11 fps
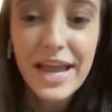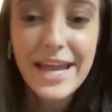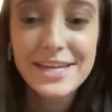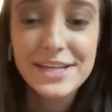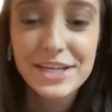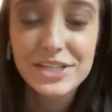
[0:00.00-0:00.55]

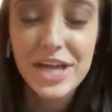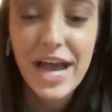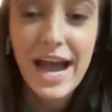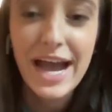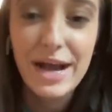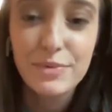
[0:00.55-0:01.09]
and
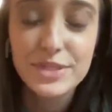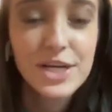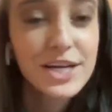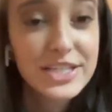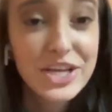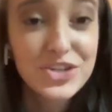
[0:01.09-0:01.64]
I was
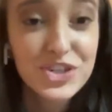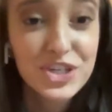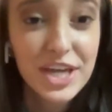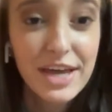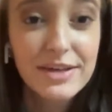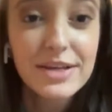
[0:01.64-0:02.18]
not teaching
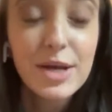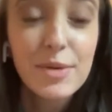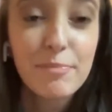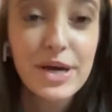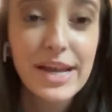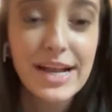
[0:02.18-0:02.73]
yet
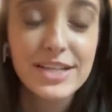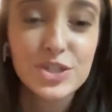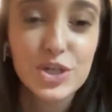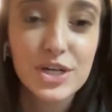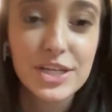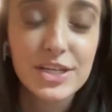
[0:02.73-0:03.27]
but I
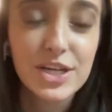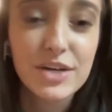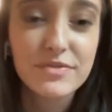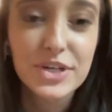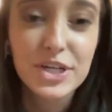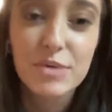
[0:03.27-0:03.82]
started
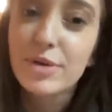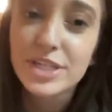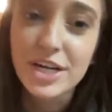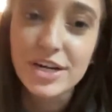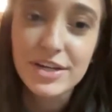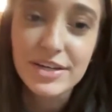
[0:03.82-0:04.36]
covering a
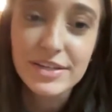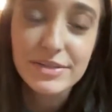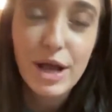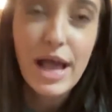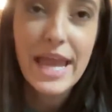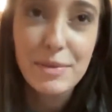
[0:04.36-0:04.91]
maternity
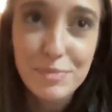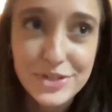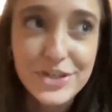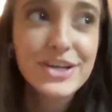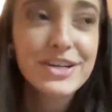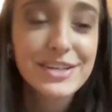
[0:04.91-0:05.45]
a
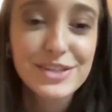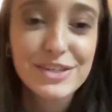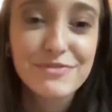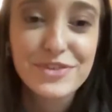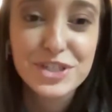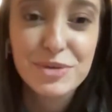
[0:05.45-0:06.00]
maternity
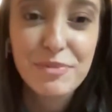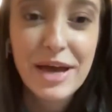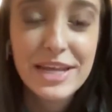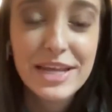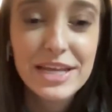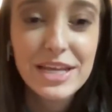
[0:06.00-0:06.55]
leave for
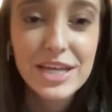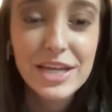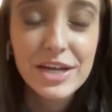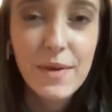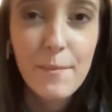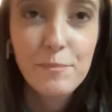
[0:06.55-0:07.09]
somebody
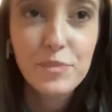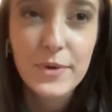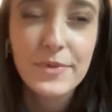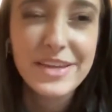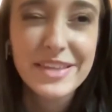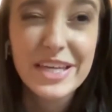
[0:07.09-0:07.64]
in
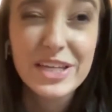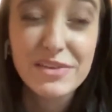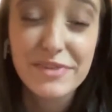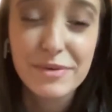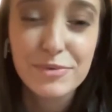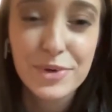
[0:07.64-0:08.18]
like the end
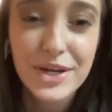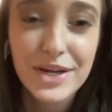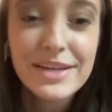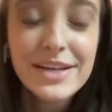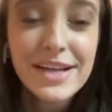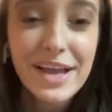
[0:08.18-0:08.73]
of
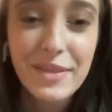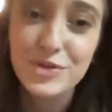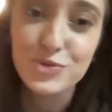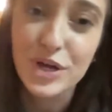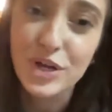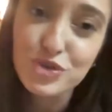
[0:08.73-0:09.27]
February, and that
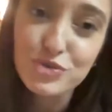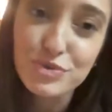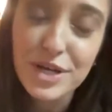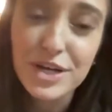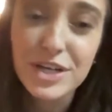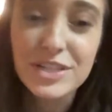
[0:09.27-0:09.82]
was when I joined
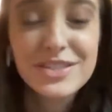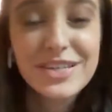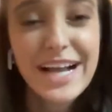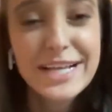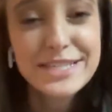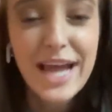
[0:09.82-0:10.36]
with her. And so like
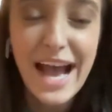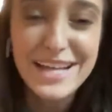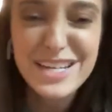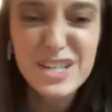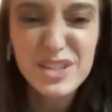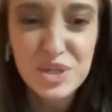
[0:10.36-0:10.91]
I I
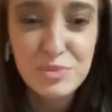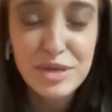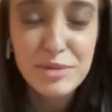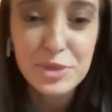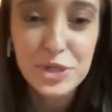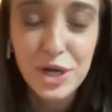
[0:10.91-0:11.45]
did a little
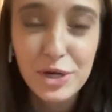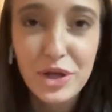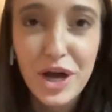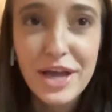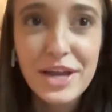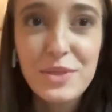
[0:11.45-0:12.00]
bit, but not a lot.
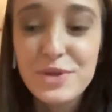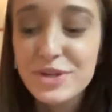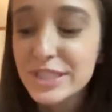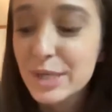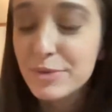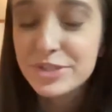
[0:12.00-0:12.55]
And
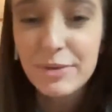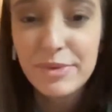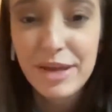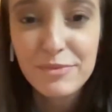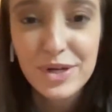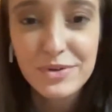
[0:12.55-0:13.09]
then summertime
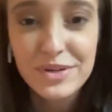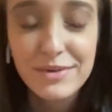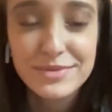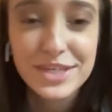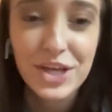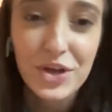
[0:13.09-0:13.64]
came around, and I
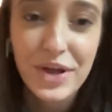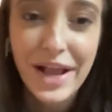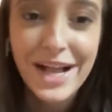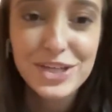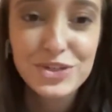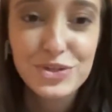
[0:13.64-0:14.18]
was like, okay,
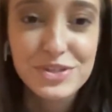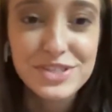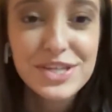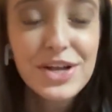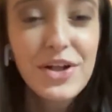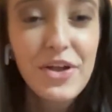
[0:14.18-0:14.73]
I can do
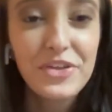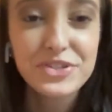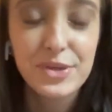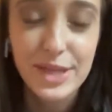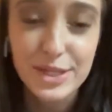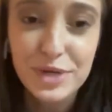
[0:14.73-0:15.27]
this. And
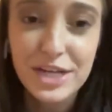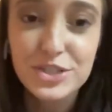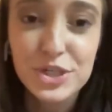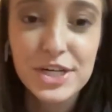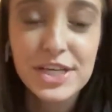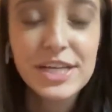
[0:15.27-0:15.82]
so that's when I
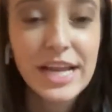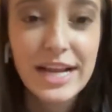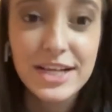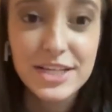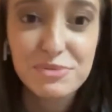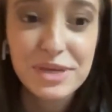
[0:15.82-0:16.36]
started, and
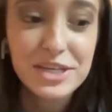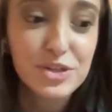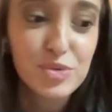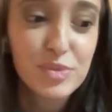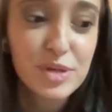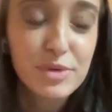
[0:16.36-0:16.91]
I did make a
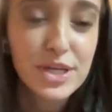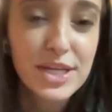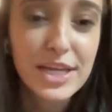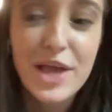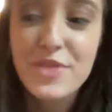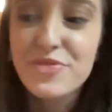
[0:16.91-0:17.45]
little bit of
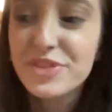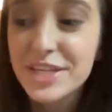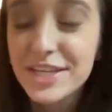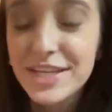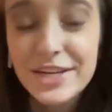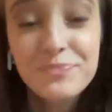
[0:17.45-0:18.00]
money. And
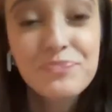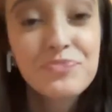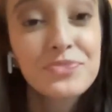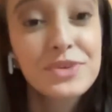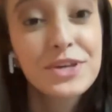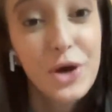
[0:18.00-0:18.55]
then
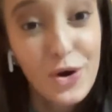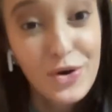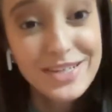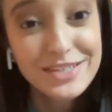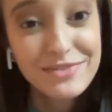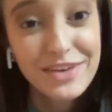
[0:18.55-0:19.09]
in
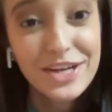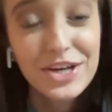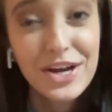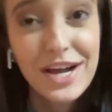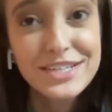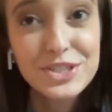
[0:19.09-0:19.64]
August of that
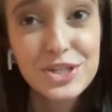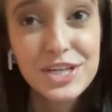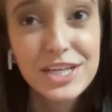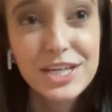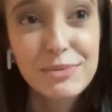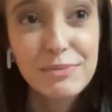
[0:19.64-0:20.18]
year, I
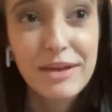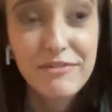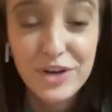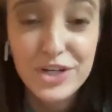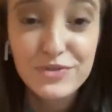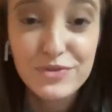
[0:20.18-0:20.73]
started my
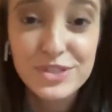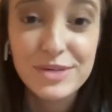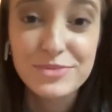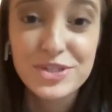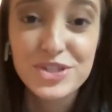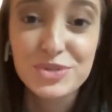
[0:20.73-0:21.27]
first full
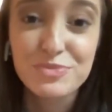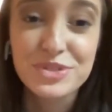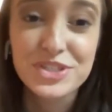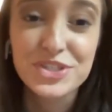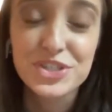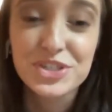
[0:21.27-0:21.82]
time teaching
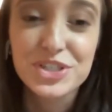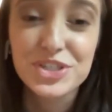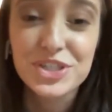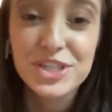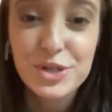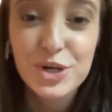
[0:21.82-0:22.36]
position,
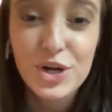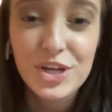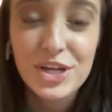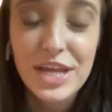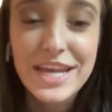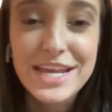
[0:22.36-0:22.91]
teaching kindergarten,
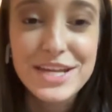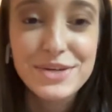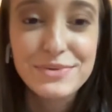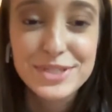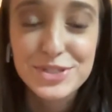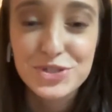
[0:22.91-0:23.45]
and
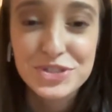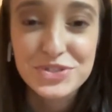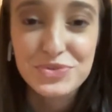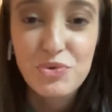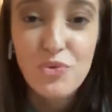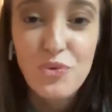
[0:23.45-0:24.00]
it was
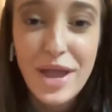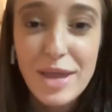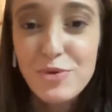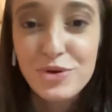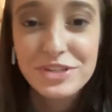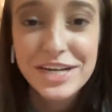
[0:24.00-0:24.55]
just way
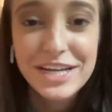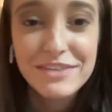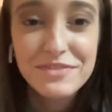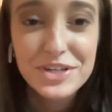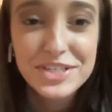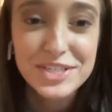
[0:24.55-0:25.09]
more than I
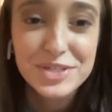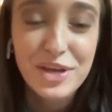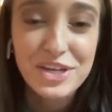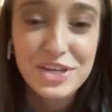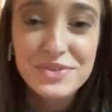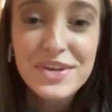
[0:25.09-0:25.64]
ever
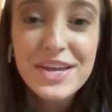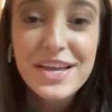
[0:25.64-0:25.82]
anticipated.